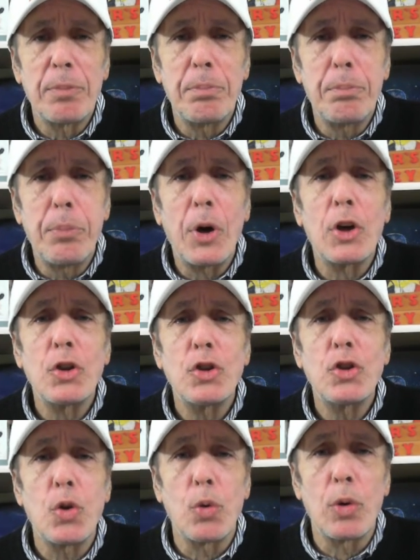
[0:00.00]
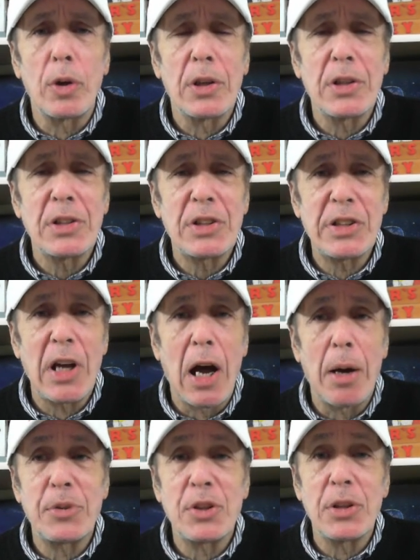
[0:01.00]
book tour
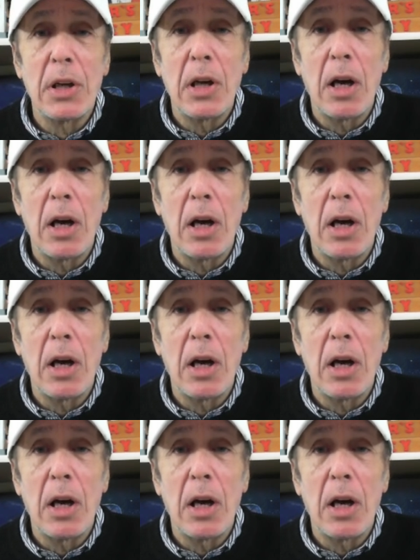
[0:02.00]
stops.